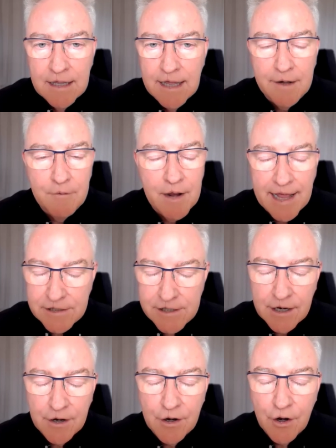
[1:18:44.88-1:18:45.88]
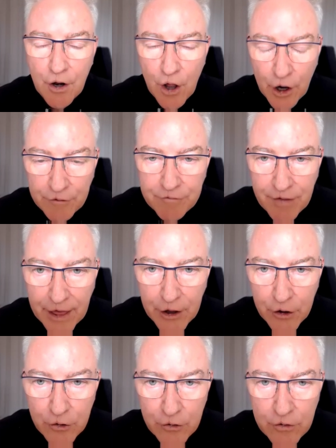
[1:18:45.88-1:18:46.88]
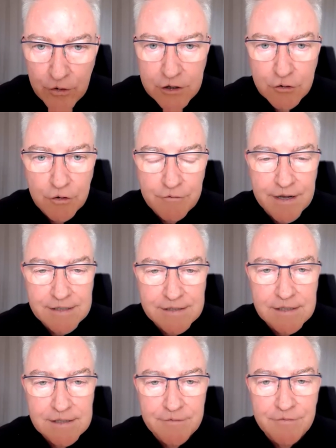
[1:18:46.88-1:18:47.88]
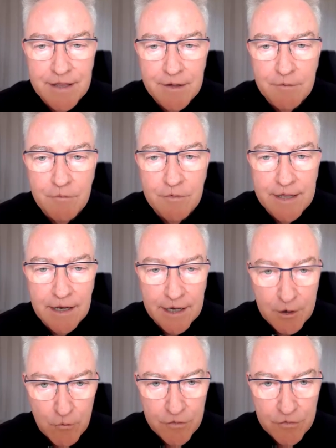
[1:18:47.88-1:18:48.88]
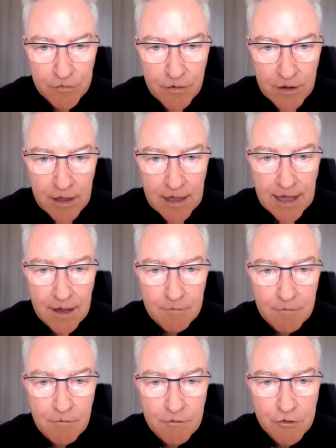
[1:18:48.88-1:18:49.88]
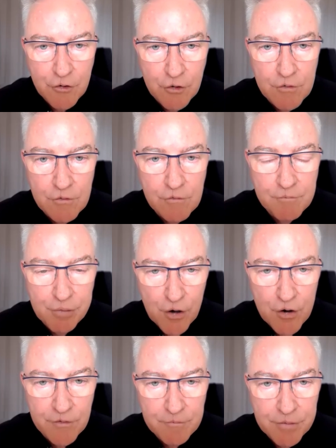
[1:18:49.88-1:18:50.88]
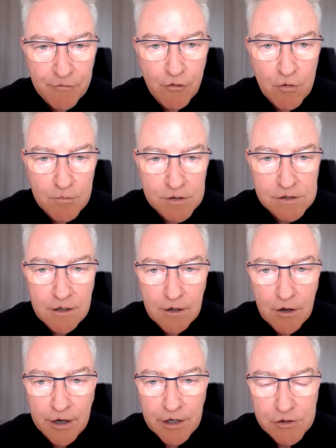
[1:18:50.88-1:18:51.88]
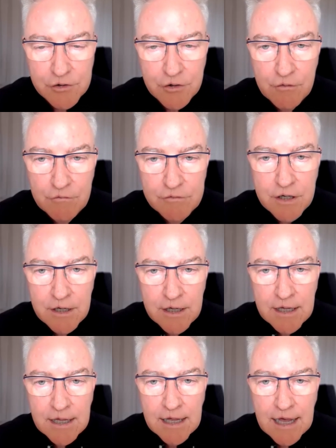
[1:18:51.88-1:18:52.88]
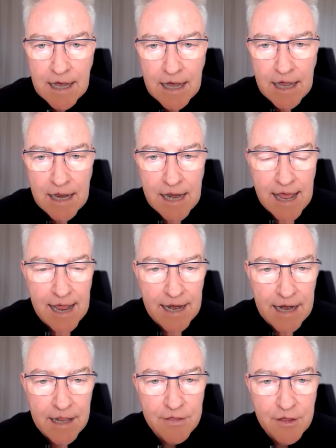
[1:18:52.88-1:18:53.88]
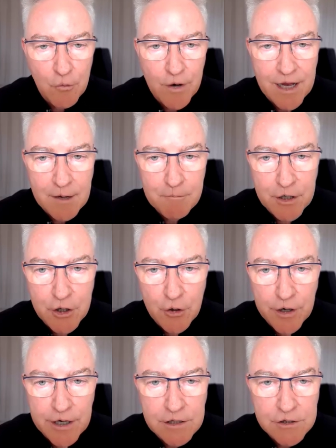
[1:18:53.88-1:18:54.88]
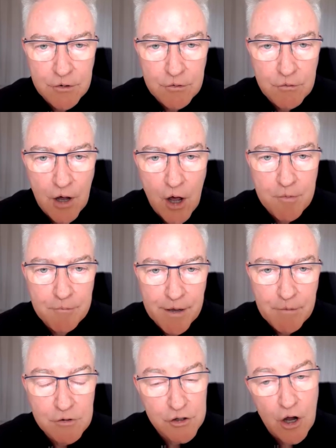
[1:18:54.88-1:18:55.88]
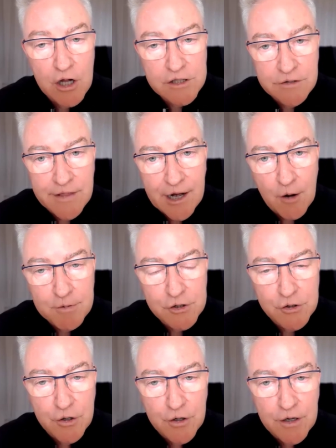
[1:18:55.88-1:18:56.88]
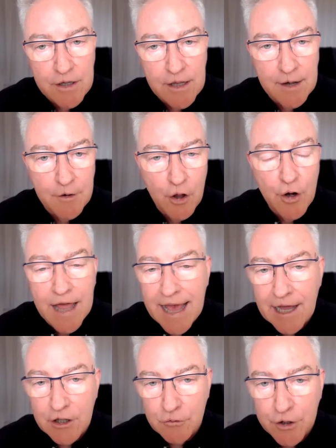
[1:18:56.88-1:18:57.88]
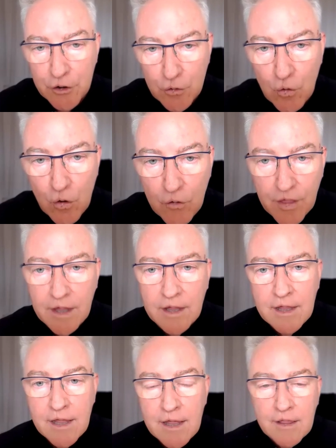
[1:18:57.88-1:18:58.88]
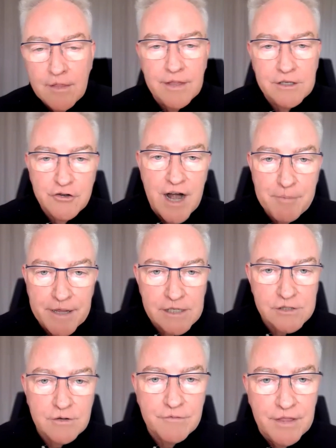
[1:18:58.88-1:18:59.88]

it adds a lot of value to investors if they're dealing with true proven performers like yourselves, and anything we can be doing to open people's eyes to that opportunity and learn how to ignore the trappings of